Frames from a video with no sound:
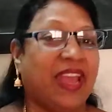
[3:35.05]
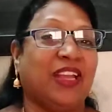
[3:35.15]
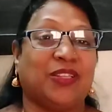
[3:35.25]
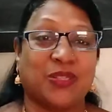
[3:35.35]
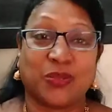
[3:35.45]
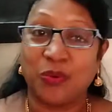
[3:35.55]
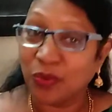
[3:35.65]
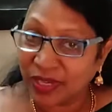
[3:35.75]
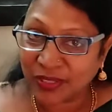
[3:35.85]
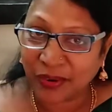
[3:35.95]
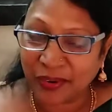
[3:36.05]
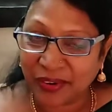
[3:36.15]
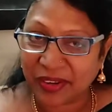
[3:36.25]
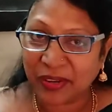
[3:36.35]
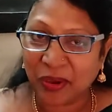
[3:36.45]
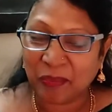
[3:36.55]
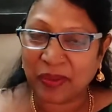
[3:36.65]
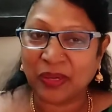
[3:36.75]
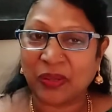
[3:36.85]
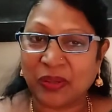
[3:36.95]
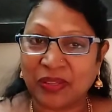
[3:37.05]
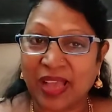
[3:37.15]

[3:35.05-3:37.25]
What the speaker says: and school is going to reopen